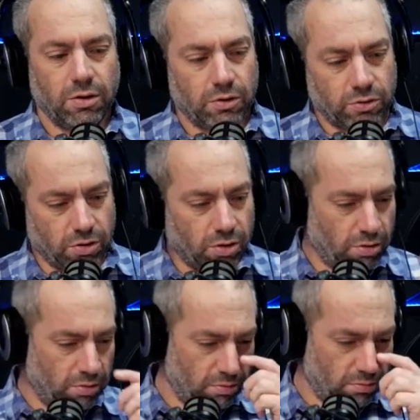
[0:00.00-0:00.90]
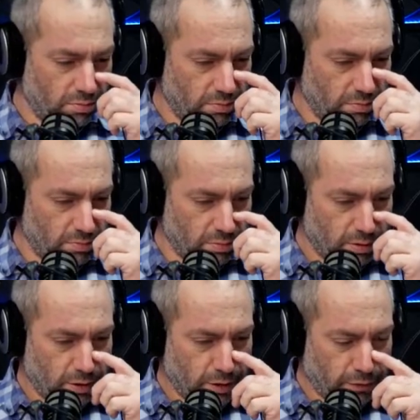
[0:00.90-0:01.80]
So
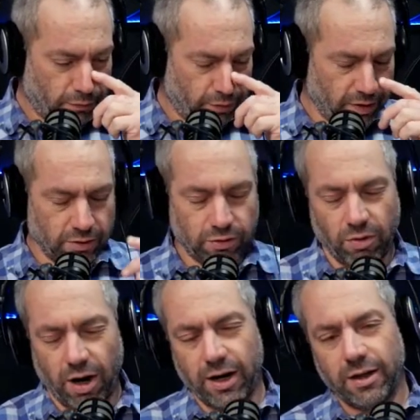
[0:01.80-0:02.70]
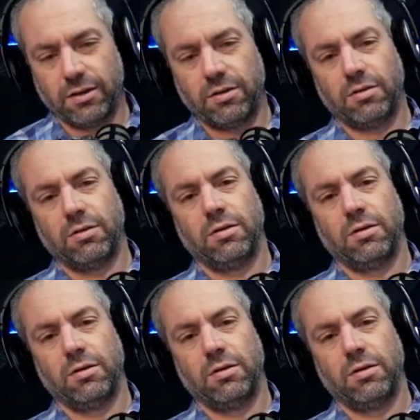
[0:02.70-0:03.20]
it feels right